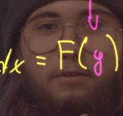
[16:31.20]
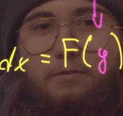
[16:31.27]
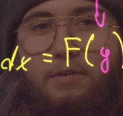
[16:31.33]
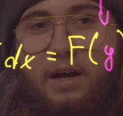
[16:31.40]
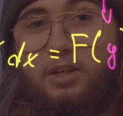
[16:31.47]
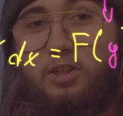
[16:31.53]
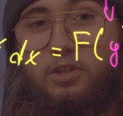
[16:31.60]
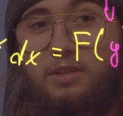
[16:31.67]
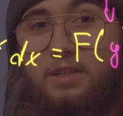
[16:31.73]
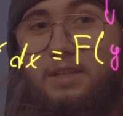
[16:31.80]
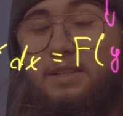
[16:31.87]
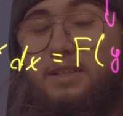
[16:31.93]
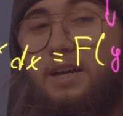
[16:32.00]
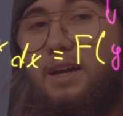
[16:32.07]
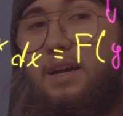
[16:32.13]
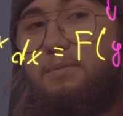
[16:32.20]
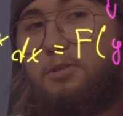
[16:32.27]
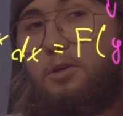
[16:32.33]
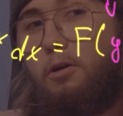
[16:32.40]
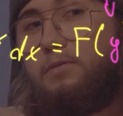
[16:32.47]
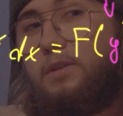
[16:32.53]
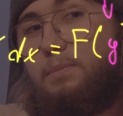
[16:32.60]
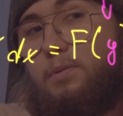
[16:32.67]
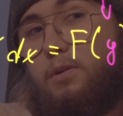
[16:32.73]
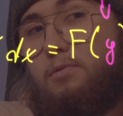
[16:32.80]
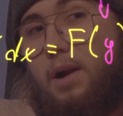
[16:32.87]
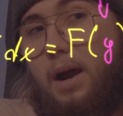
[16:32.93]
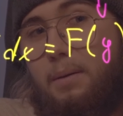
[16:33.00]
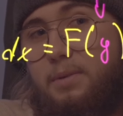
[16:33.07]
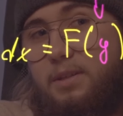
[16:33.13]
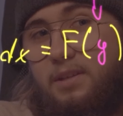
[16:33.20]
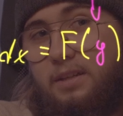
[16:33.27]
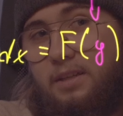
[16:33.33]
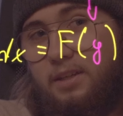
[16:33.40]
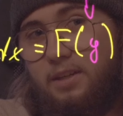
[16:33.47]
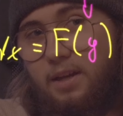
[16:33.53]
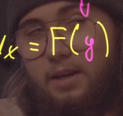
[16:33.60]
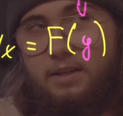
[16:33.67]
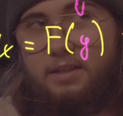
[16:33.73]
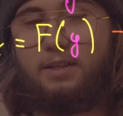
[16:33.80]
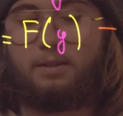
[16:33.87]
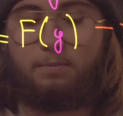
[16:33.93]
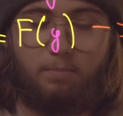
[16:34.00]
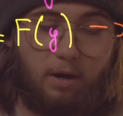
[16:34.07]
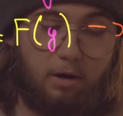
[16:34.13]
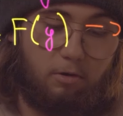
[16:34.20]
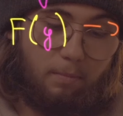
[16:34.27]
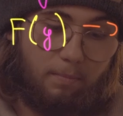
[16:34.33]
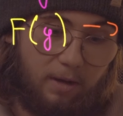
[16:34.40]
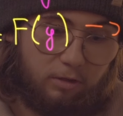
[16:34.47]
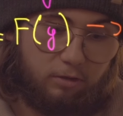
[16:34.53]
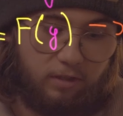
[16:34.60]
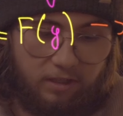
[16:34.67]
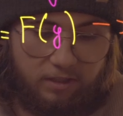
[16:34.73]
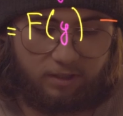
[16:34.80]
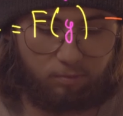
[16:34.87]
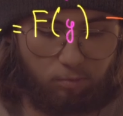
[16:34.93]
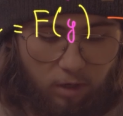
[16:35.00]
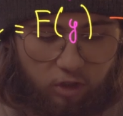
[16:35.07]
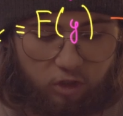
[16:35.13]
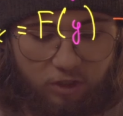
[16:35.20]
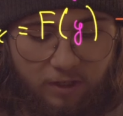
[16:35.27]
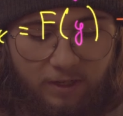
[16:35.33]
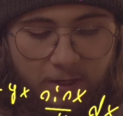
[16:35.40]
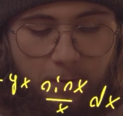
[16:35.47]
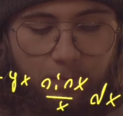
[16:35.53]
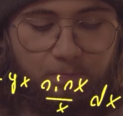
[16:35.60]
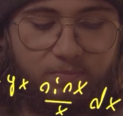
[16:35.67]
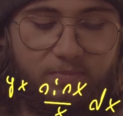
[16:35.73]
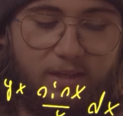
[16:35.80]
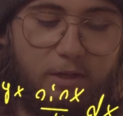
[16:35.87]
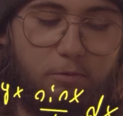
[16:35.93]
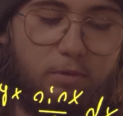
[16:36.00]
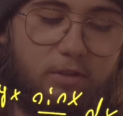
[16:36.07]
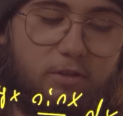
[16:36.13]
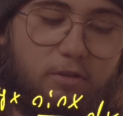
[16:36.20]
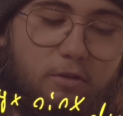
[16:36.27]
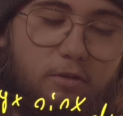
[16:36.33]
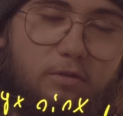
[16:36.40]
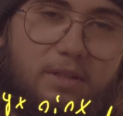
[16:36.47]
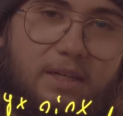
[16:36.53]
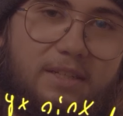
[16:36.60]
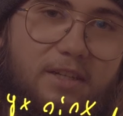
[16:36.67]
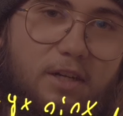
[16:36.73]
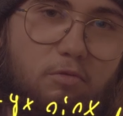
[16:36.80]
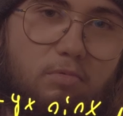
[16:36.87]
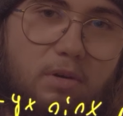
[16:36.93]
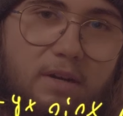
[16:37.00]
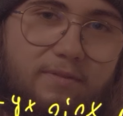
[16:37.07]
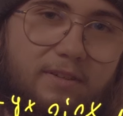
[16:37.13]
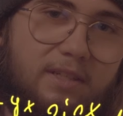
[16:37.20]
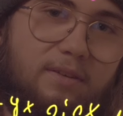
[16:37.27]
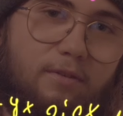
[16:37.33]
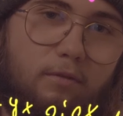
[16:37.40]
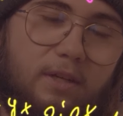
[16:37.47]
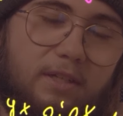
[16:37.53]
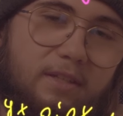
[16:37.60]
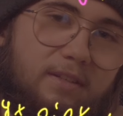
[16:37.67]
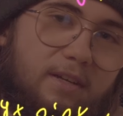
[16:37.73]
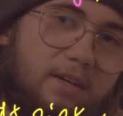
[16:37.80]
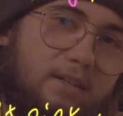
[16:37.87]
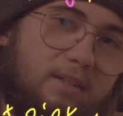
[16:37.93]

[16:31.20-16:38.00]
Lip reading: a function in terms of the parameter in that parameterized expression. And then we took the derivative of that entire